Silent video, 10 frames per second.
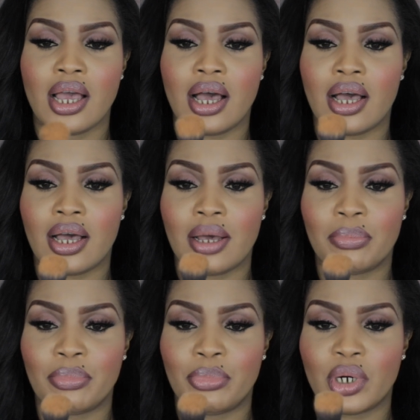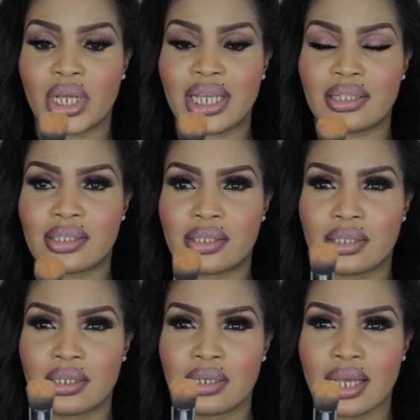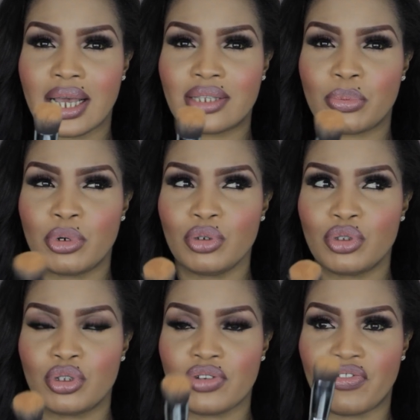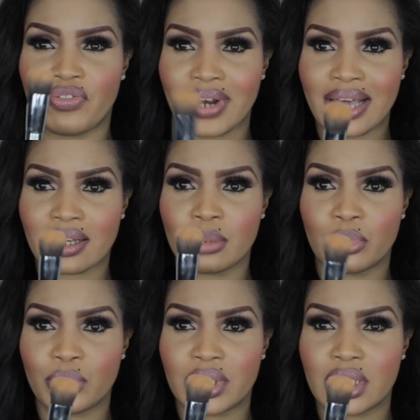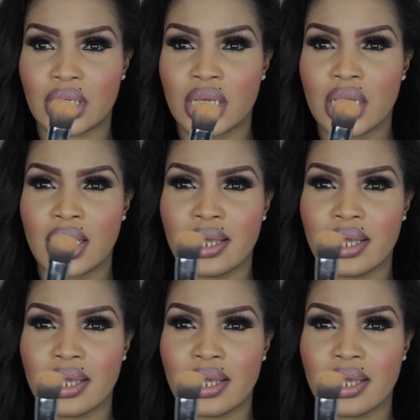But it's, as opposed to the flat kabuki,